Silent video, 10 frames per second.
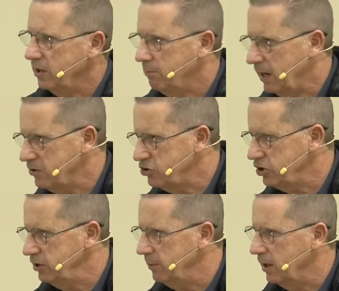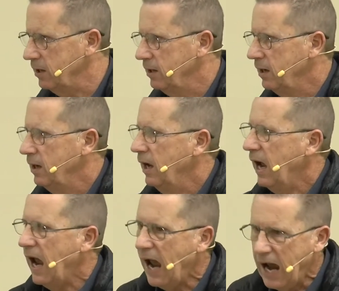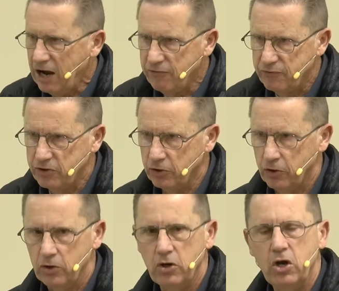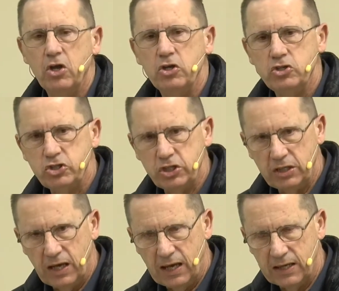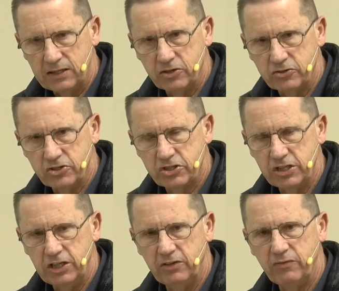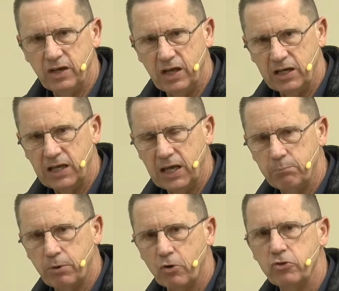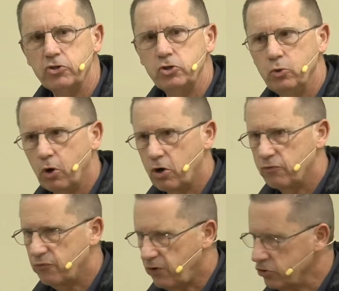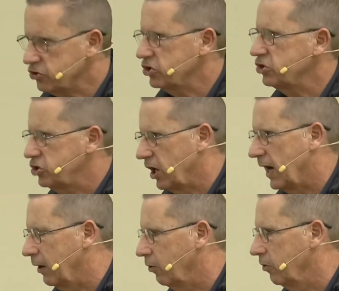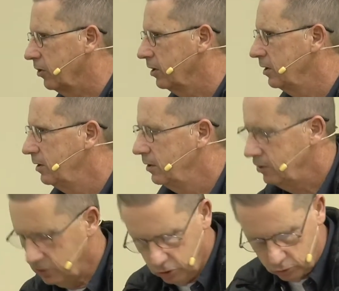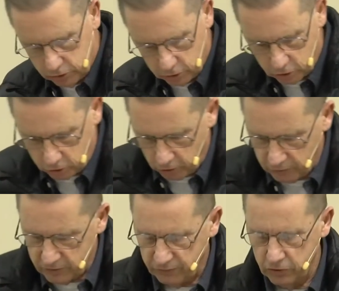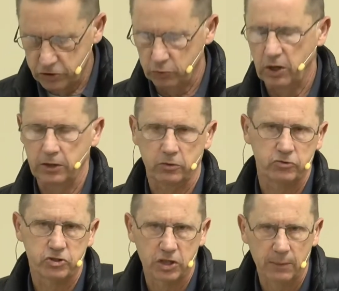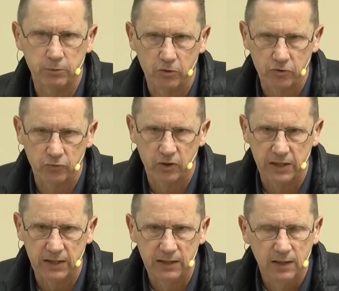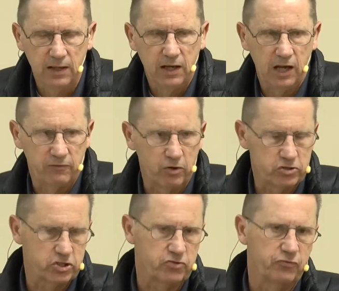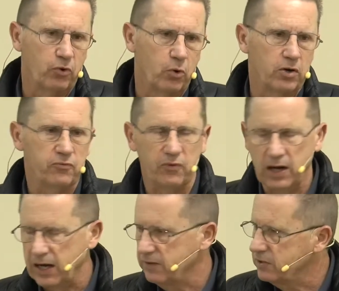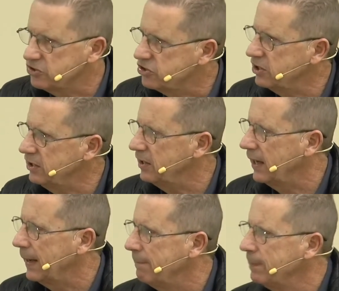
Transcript: and Bathsheba after she had conceived and gave birth to her first child. And you can look over in First Chronicles chapter 3 and verses 4 and 5 and see that.